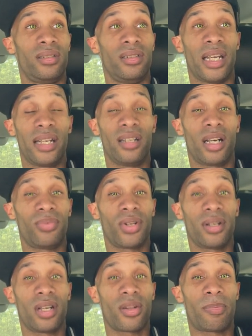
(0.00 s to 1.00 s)
they didn't
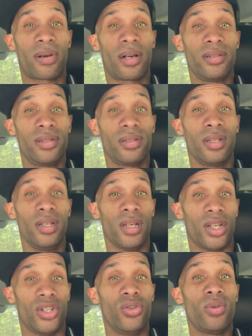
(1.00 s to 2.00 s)
update the other parts,
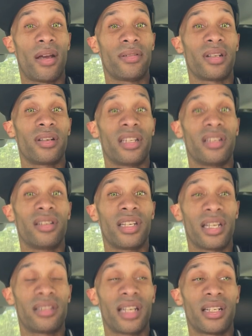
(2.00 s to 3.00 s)
you got to
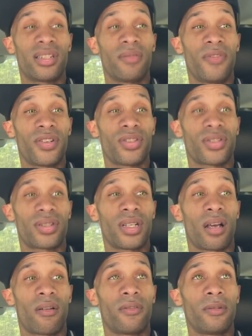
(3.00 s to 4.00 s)
get that shit fitted
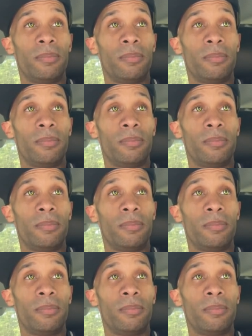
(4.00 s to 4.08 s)
yourself.